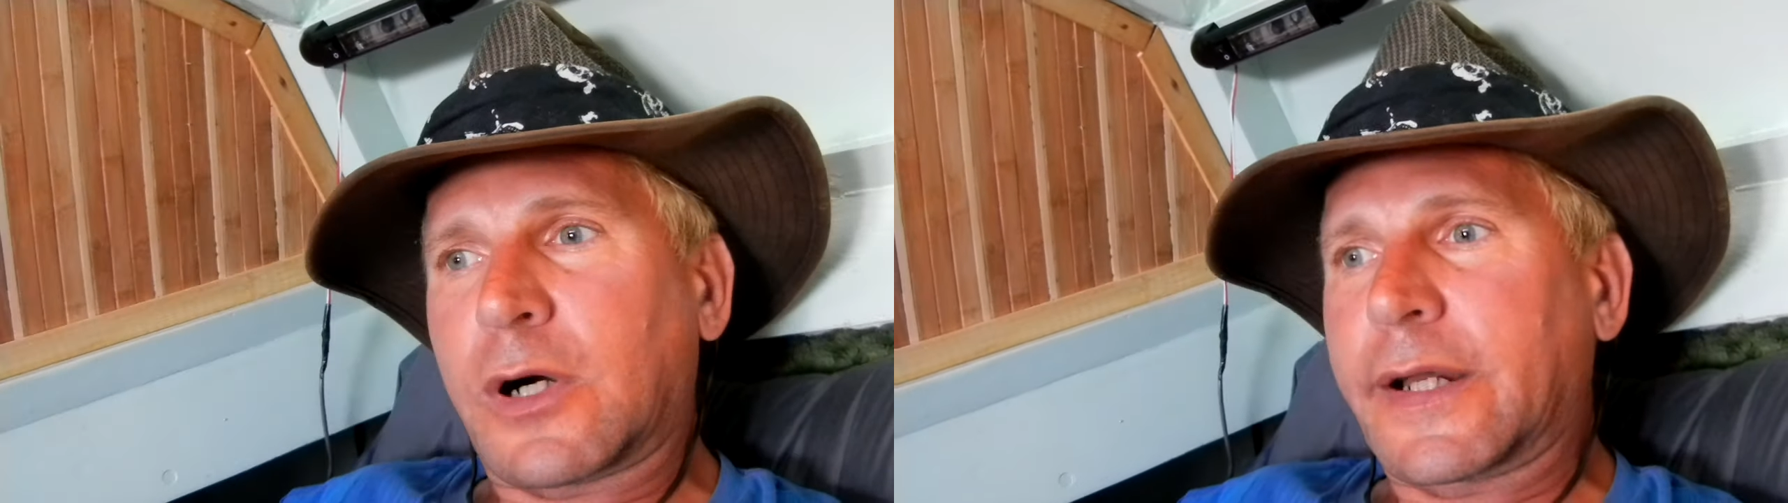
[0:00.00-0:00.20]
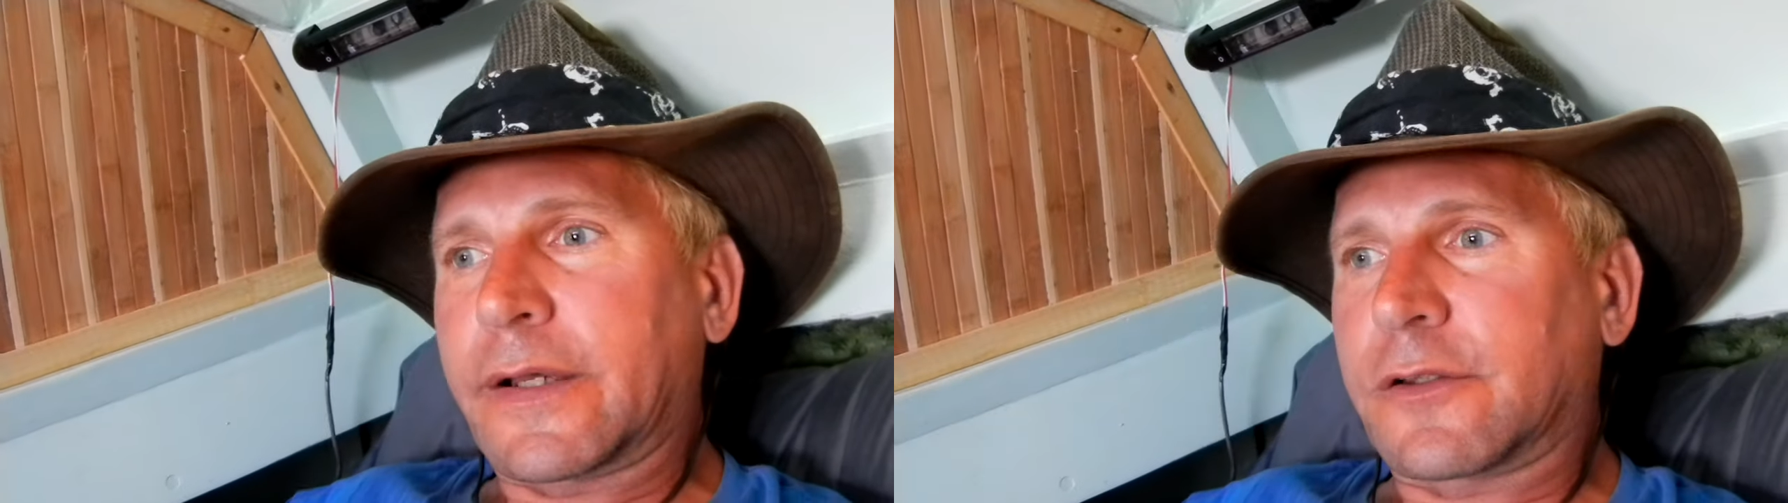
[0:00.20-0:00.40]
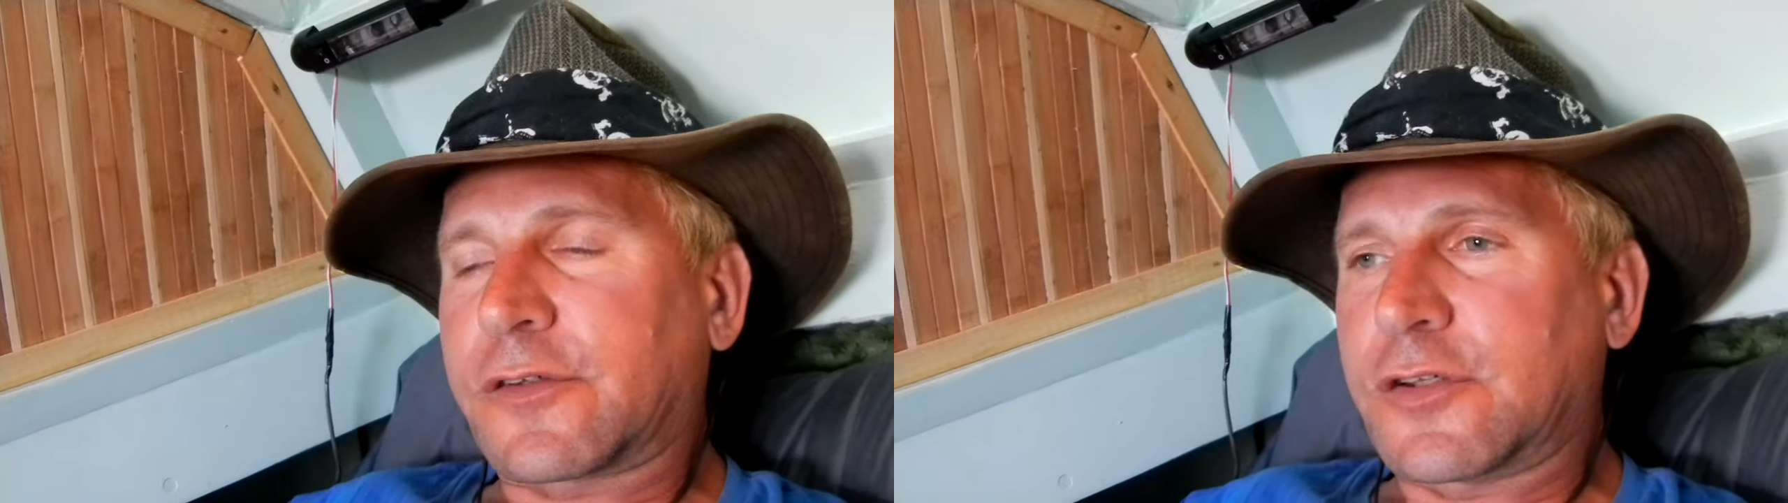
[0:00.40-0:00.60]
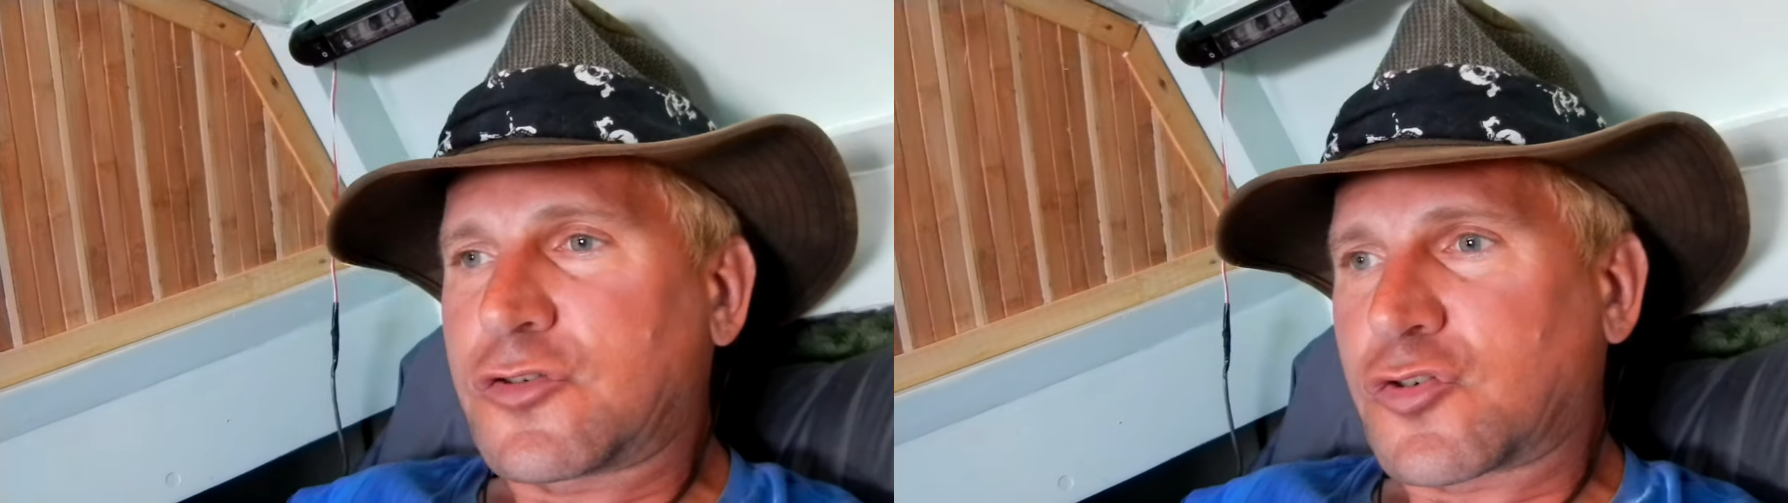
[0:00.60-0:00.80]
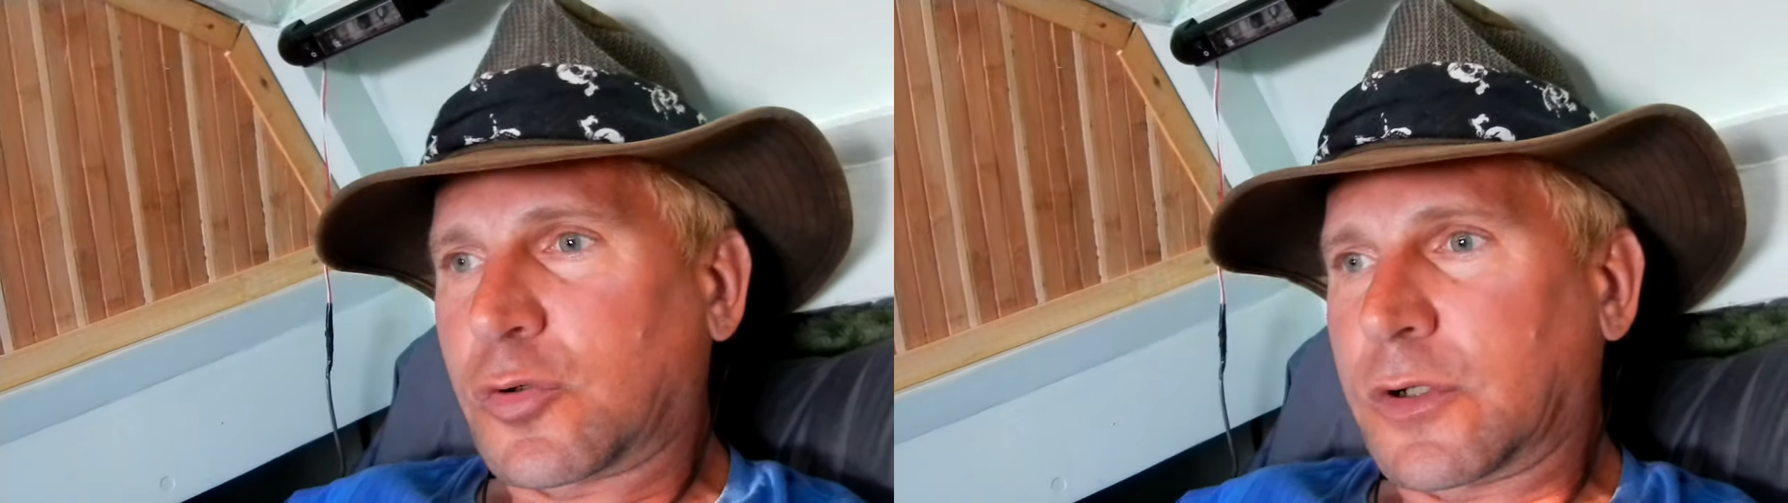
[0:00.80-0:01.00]
miles
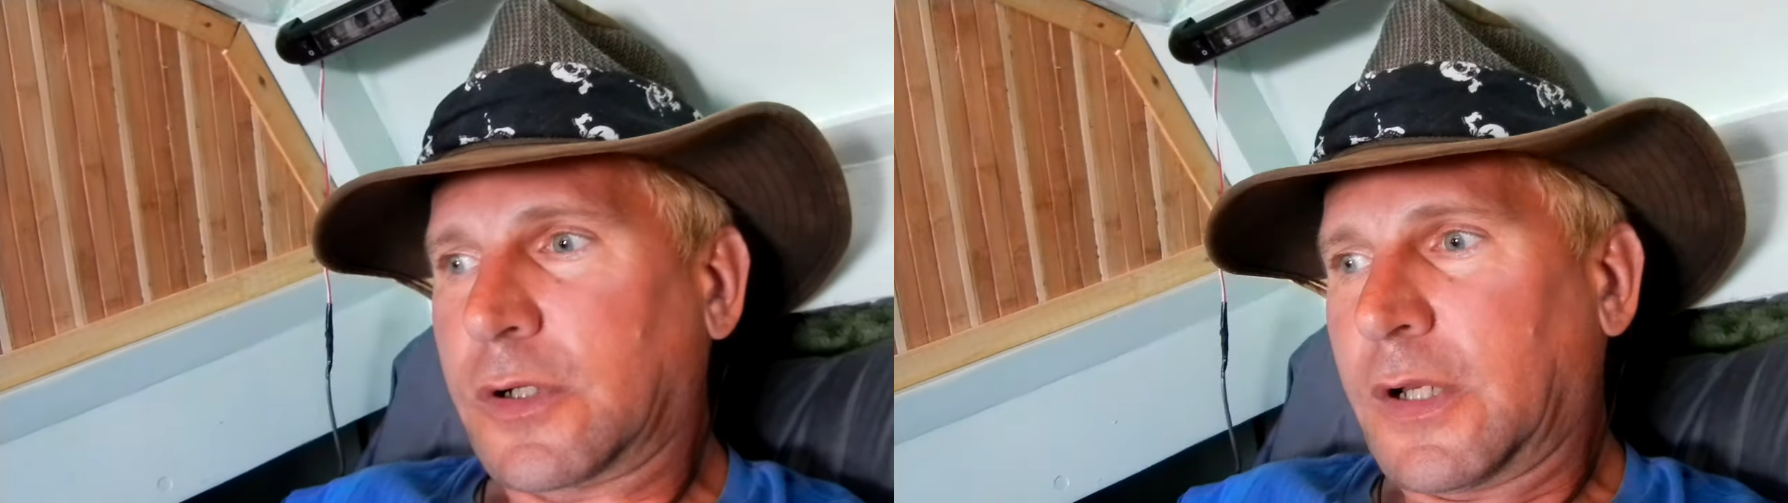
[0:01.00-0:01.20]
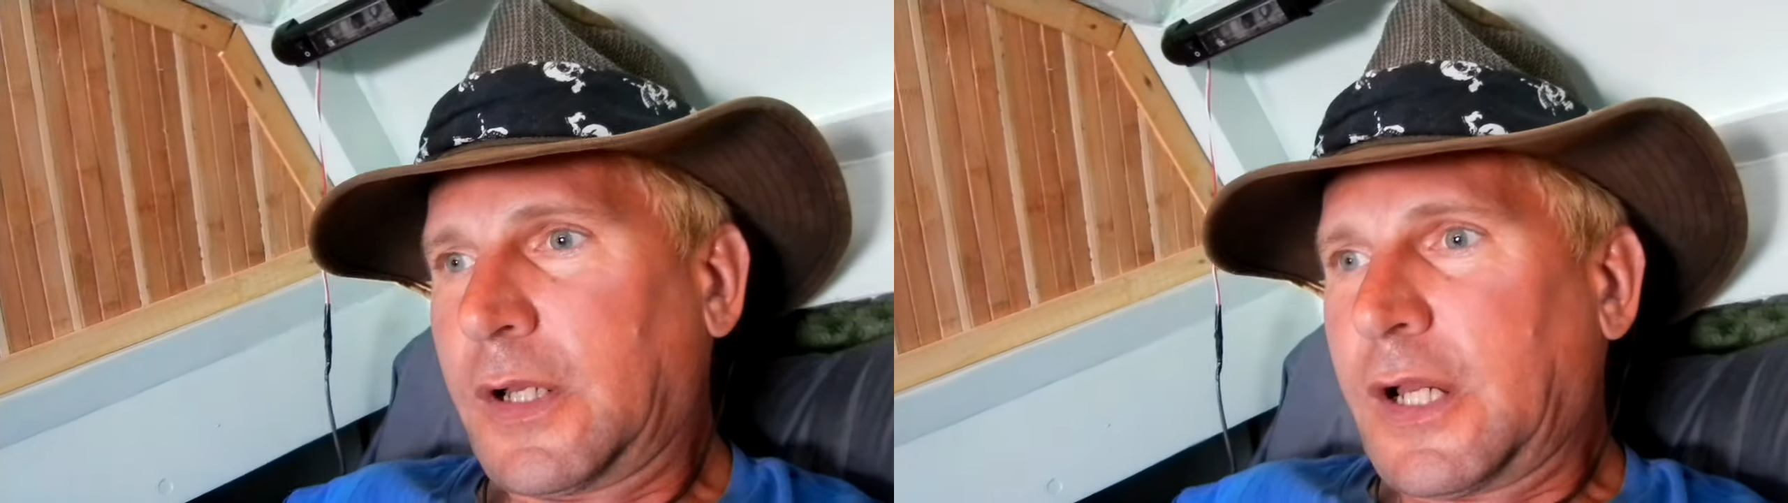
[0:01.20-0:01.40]
inshore,